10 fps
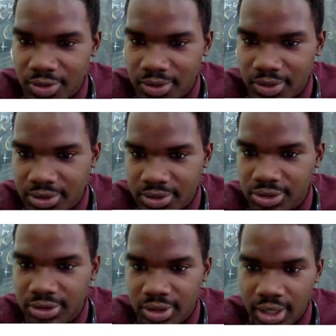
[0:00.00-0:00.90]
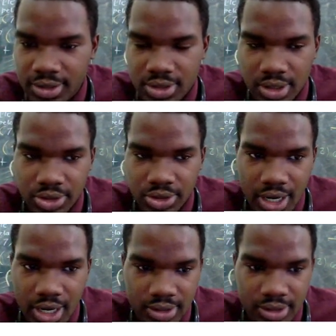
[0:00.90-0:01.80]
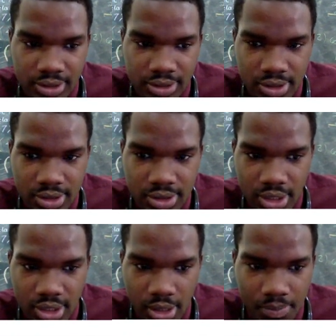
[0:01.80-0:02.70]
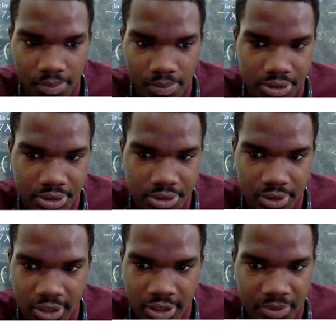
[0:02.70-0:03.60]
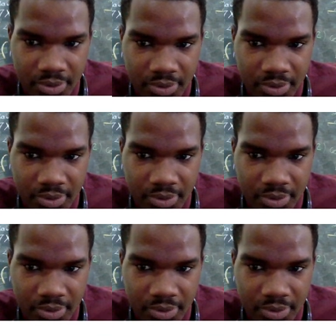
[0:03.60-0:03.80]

to construct triangles using just a compass, a ruler and a pencil.